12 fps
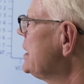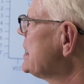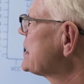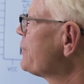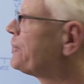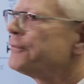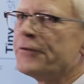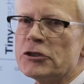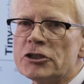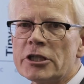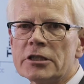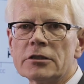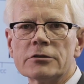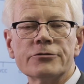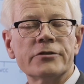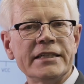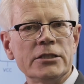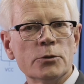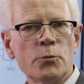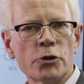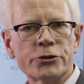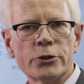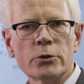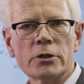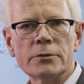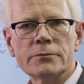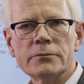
is a physical radio module.